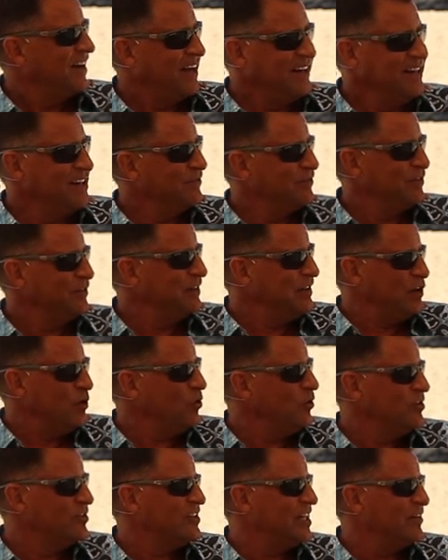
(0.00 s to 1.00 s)
I never even
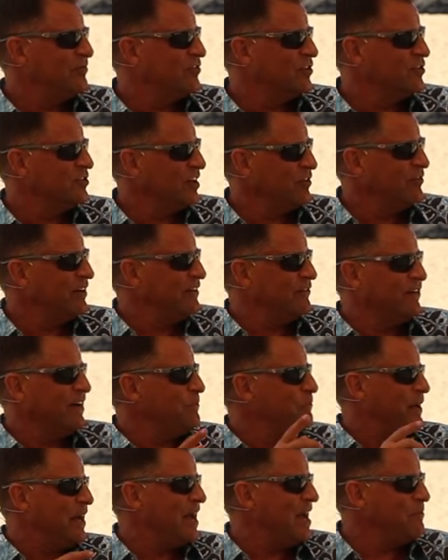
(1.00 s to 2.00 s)
noticed that verse. I read
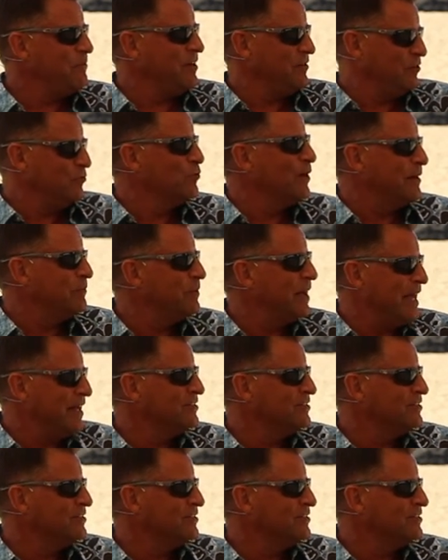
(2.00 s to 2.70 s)
right. how many of you read